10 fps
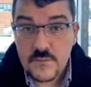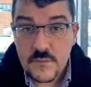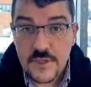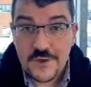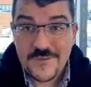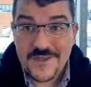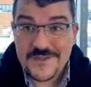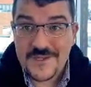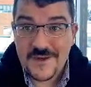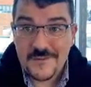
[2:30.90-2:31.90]
Now you might
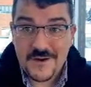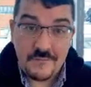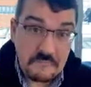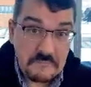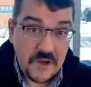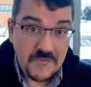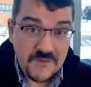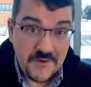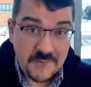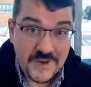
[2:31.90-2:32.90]
say, well, not
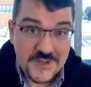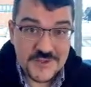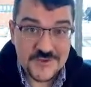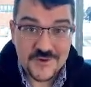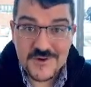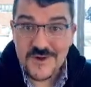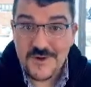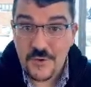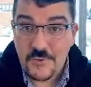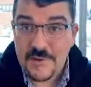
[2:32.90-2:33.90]
very much,
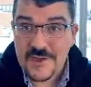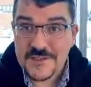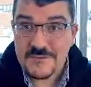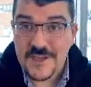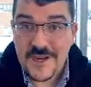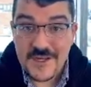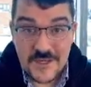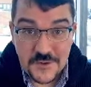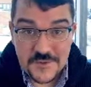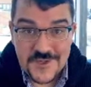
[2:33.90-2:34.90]
or possibly I
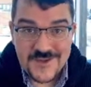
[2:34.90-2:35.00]
don't.